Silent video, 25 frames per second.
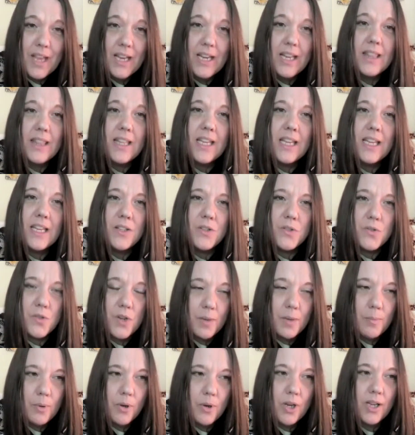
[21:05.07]
And in the
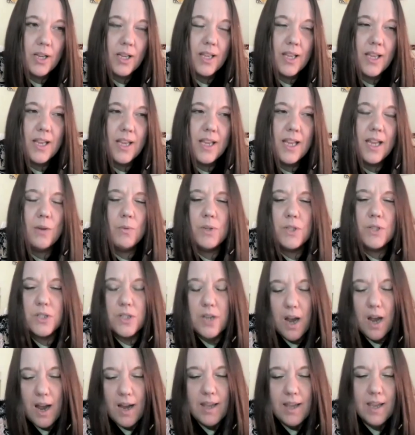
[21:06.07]
history book, it was
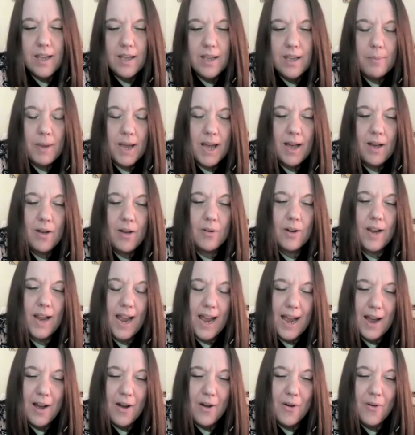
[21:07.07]
talking about
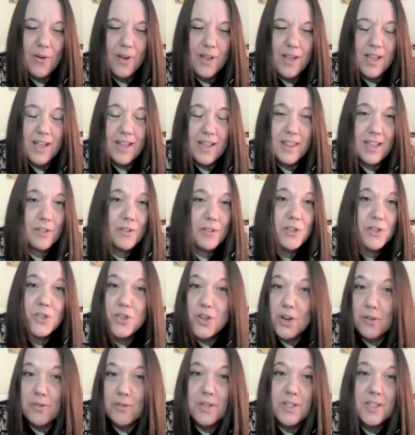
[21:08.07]
how there
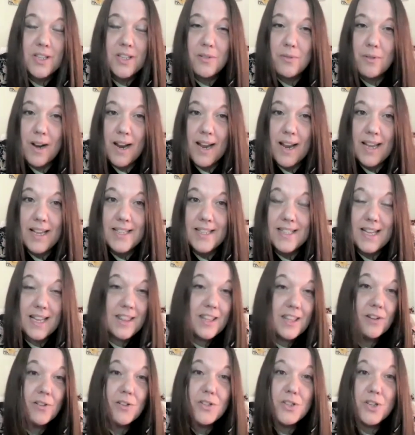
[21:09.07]
was no sunrise
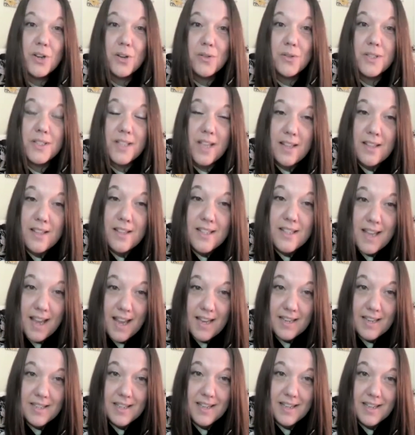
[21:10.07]
and there was no
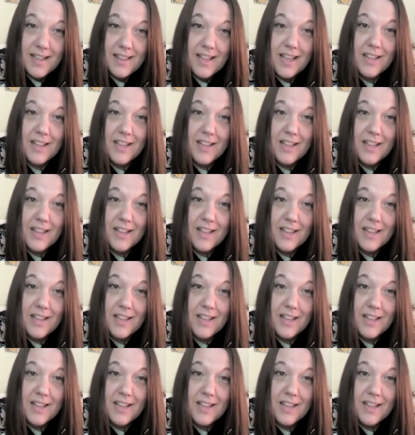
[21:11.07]
sunset,